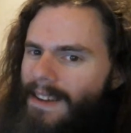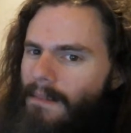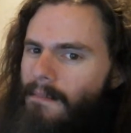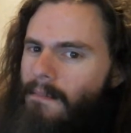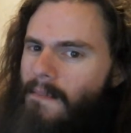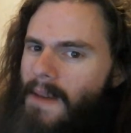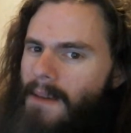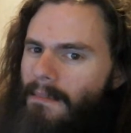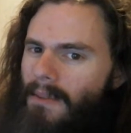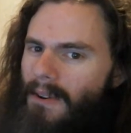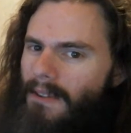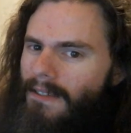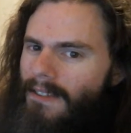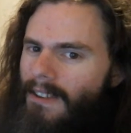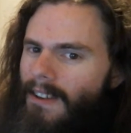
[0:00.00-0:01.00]

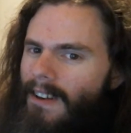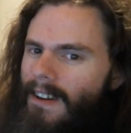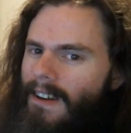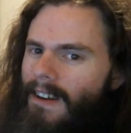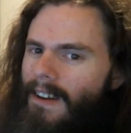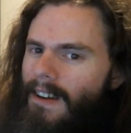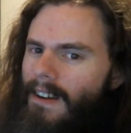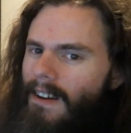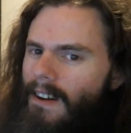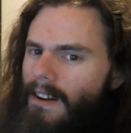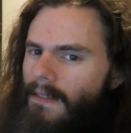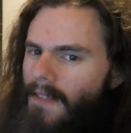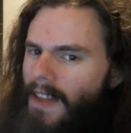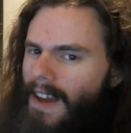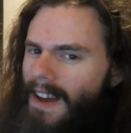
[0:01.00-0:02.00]
members
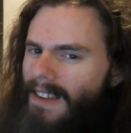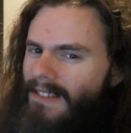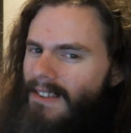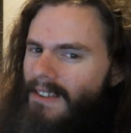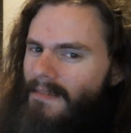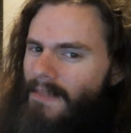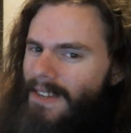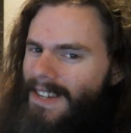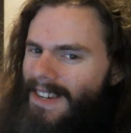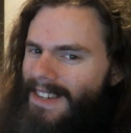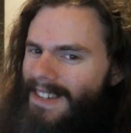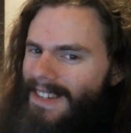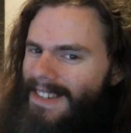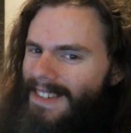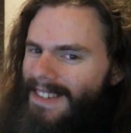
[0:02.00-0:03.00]
of the Azov
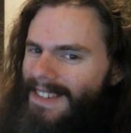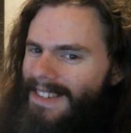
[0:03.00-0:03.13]
Battalion.